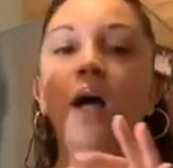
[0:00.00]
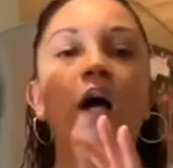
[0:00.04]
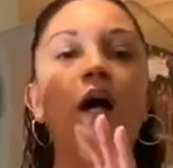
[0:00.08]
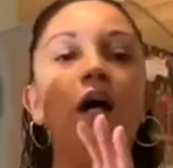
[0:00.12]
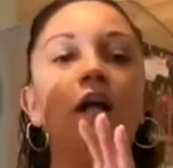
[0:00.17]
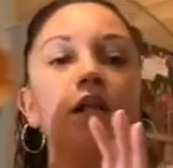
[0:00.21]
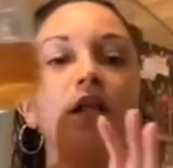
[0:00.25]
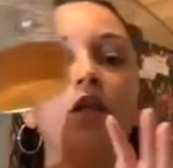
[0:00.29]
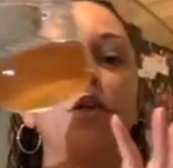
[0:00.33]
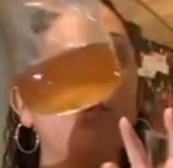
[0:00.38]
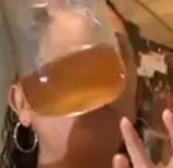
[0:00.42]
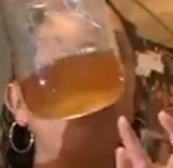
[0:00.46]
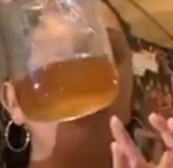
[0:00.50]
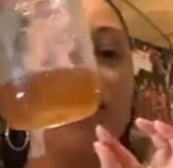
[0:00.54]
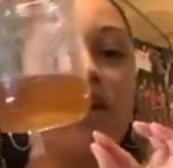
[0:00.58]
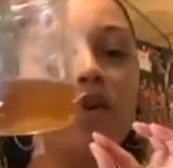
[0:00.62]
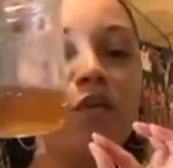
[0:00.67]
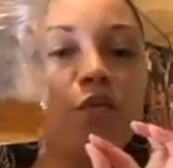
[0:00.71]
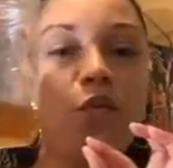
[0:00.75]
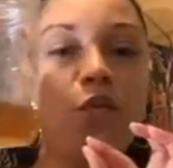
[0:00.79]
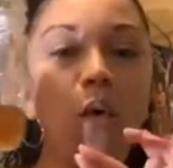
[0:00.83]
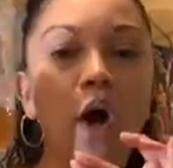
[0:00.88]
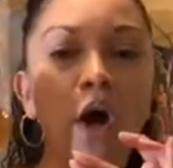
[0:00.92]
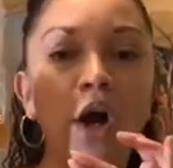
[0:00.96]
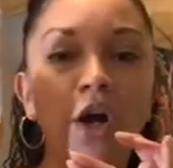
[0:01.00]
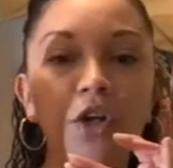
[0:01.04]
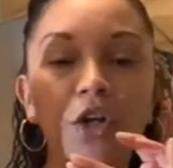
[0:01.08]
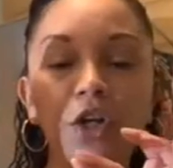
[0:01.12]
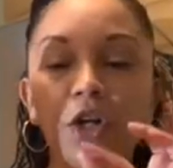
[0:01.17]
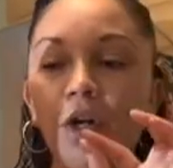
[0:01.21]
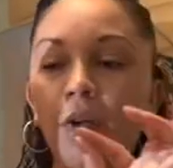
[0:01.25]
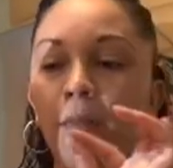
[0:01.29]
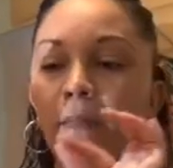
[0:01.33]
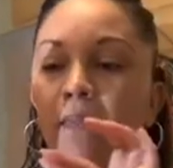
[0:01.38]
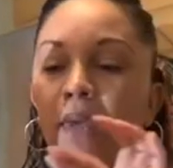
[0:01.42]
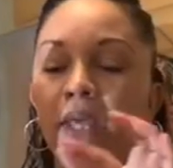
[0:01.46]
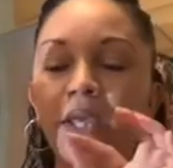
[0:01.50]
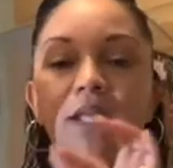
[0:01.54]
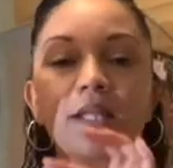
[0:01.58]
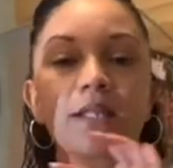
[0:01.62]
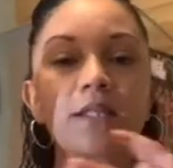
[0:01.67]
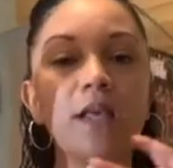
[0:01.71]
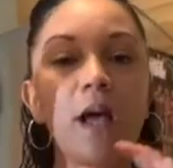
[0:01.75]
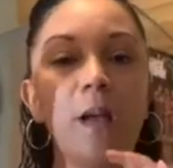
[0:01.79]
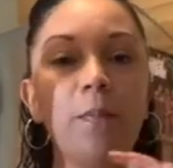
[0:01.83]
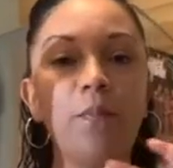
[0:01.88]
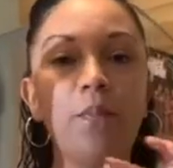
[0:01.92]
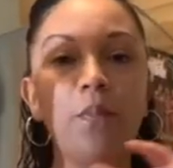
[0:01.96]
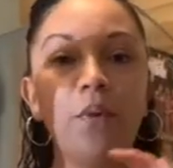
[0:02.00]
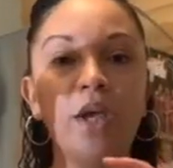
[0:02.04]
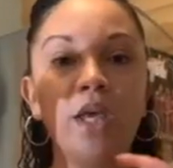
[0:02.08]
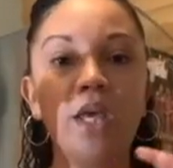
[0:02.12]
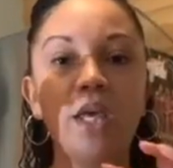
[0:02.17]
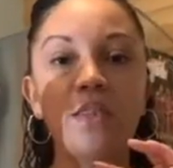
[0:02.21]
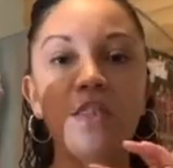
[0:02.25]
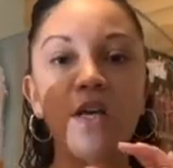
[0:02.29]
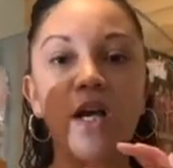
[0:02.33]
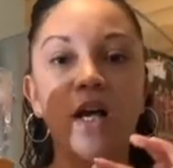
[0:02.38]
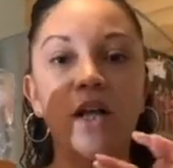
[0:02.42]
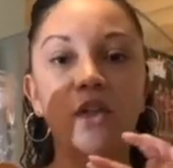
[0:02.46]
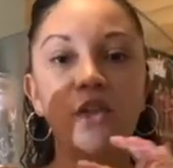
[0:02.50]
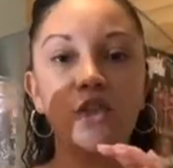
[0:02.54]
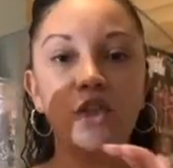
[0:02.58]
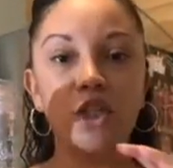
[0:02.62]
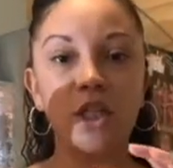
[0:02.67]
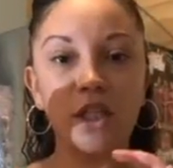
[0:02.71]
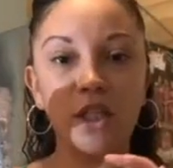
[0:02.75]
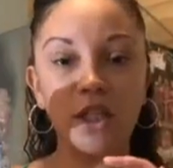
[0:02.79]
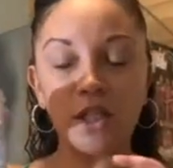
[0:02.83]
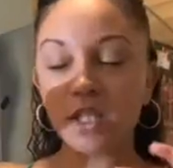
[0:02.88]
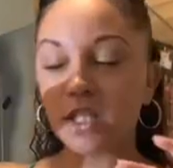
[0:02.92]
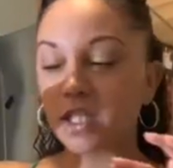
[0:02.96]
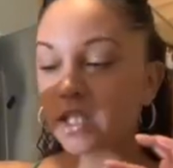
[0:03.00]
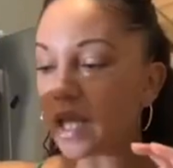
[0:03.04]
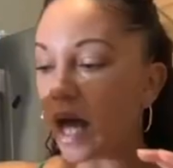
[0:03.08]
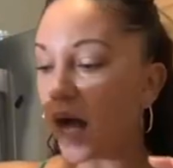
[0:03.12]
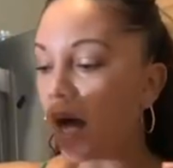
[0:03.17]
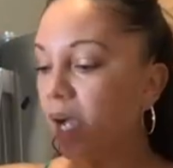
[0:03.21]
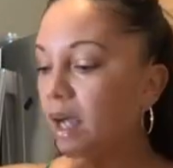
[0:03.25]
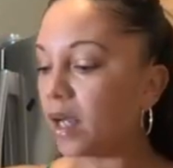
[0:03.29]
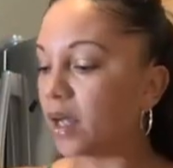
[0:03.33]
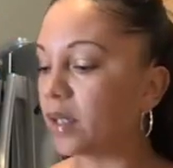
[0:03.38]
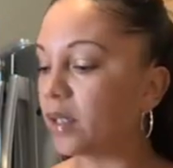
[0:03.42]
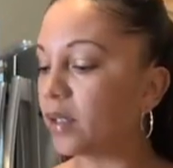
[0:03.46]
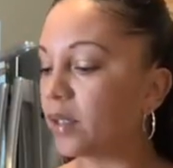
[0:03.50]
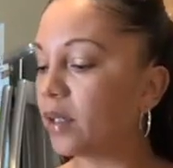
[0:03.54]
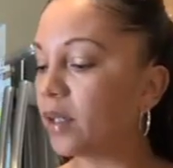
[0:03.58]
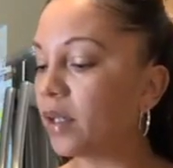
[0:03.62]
a little bit of water mixed up with chicken stock.